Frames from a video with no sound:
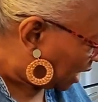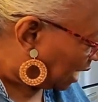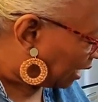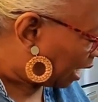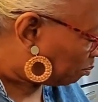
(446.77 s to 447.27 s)

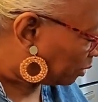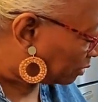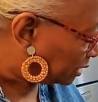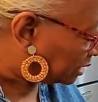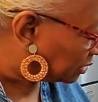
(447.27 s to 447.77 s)
And I
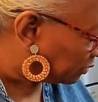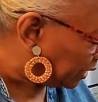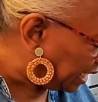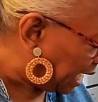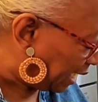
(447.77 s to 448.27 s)
purchased
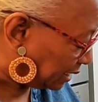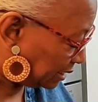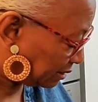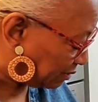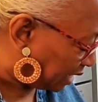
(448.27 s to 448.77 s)
three
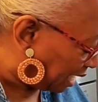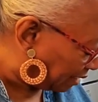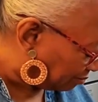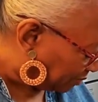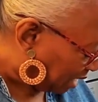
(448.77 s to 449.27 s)
cans of that.